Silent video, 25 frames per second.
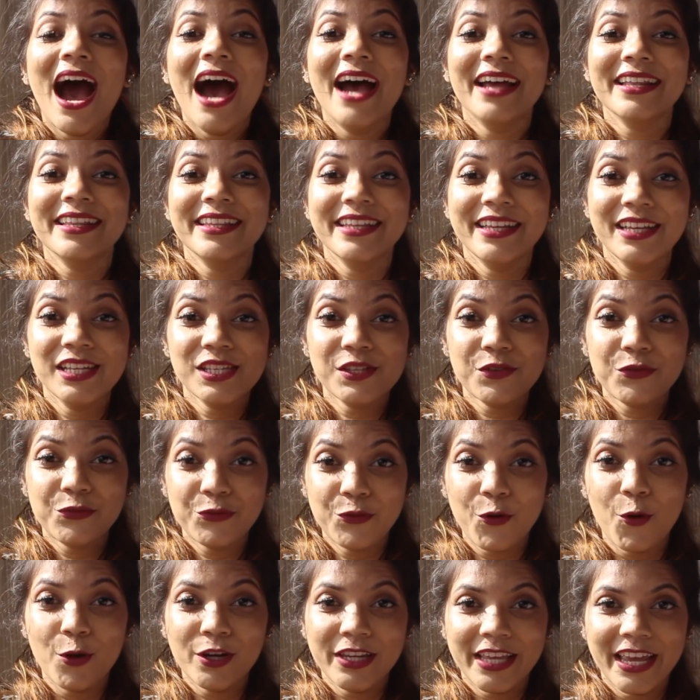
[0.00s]
are these
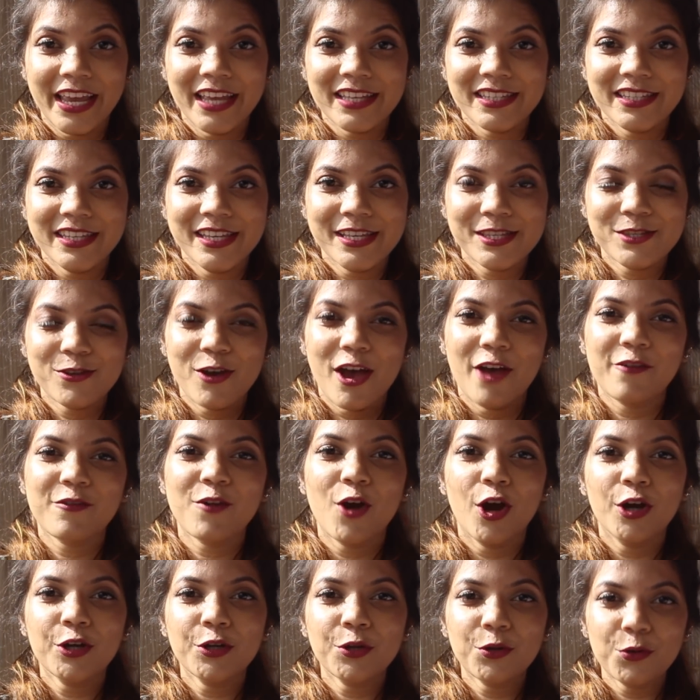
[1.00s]
phone cases. So I've
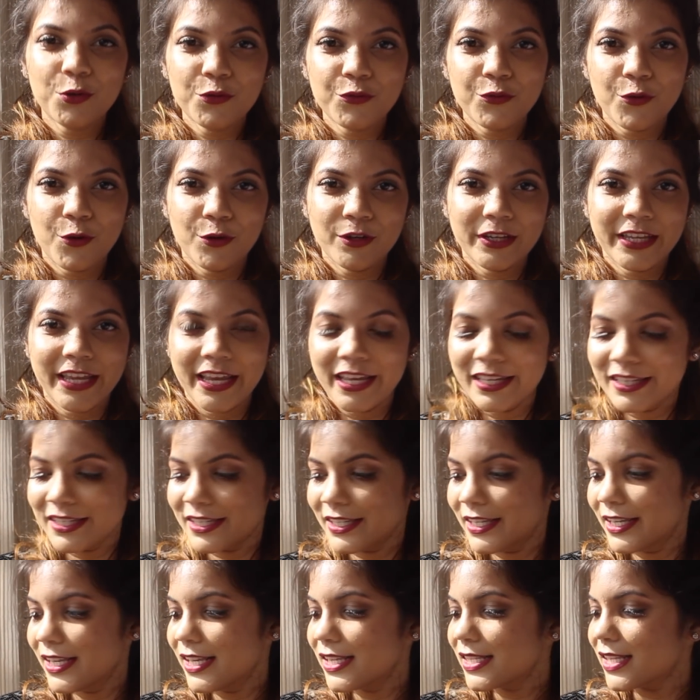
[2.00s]
got two phone
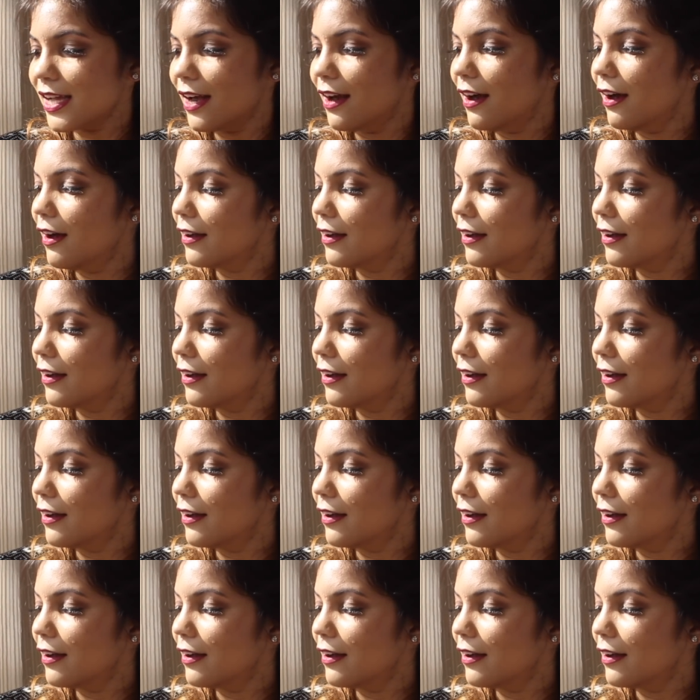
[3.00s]
cases.